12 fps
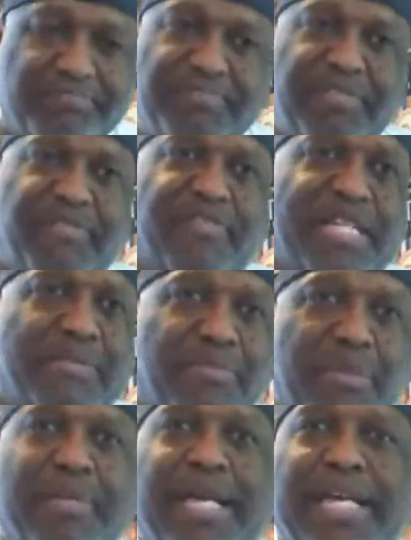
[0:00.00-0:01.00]
the
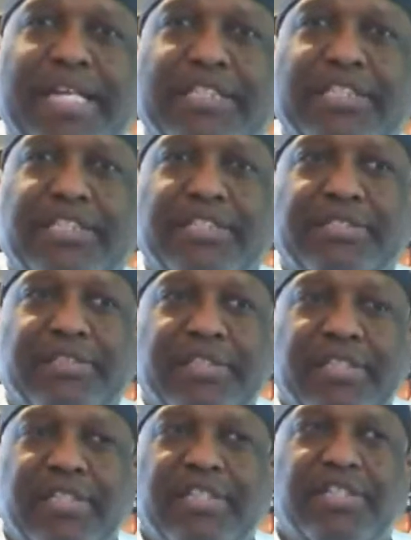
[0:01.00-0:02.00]
Facebook page and
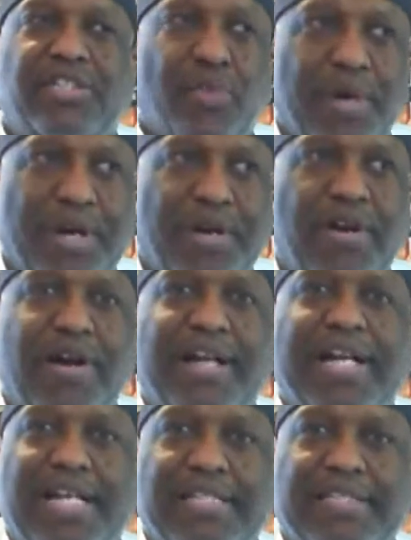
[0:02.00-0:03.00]
Twitter and all
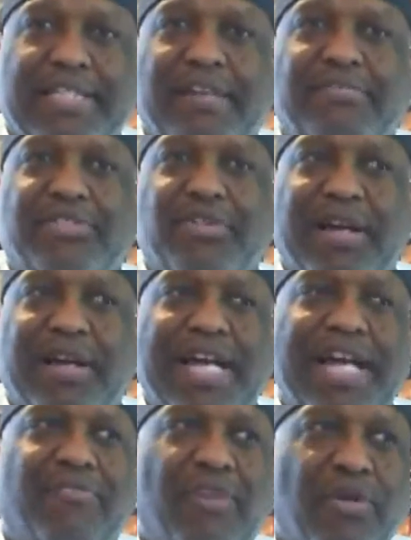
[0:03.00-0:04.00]
that kind of stuff. So I
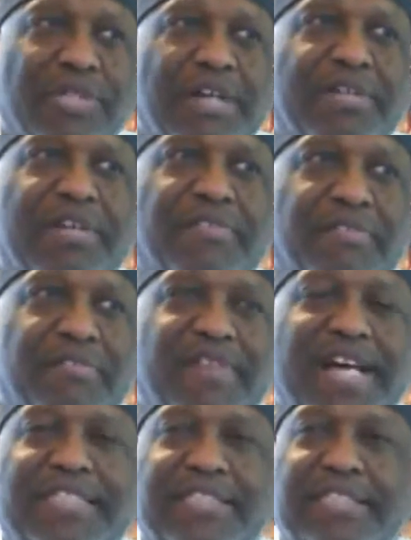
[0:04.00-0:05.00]
kind of rolled out different
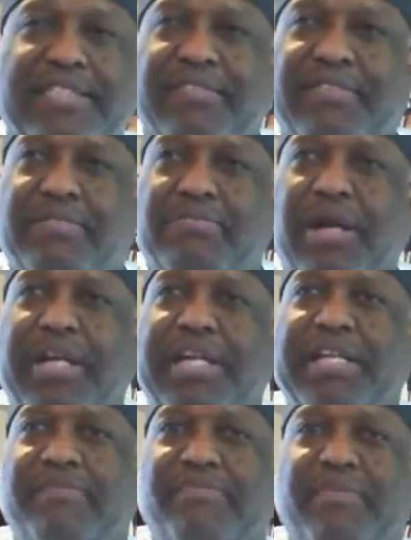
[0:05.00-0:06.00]
facets of the
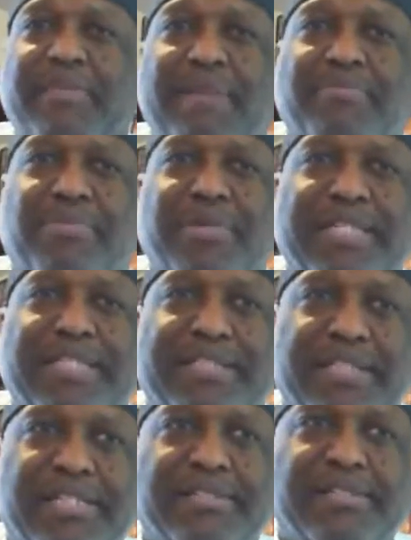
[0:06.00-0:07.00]
marketing from that point.
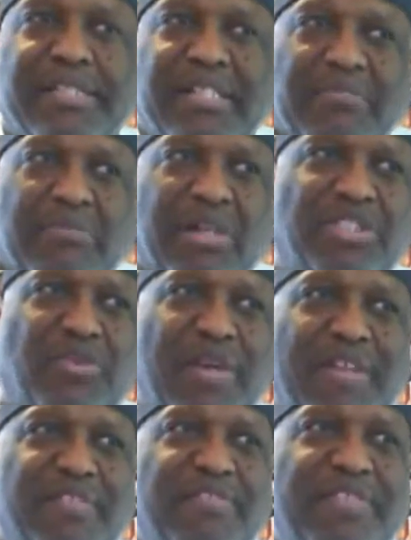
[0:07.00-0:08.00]
So March
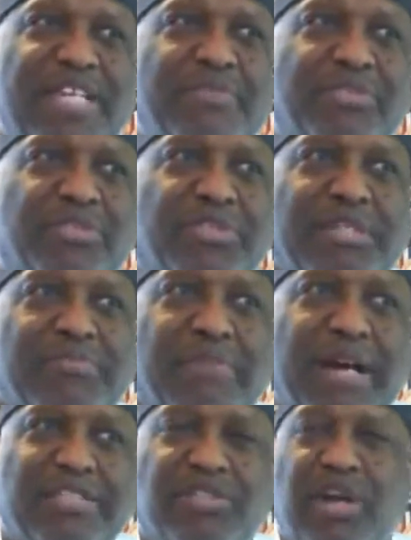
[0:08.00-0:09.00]
2015 was really
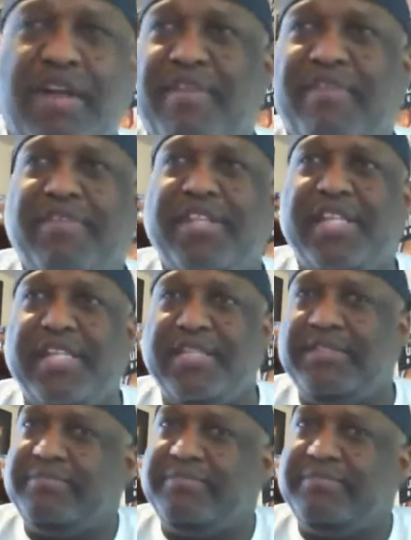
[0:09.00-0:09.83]
probably the start of everything.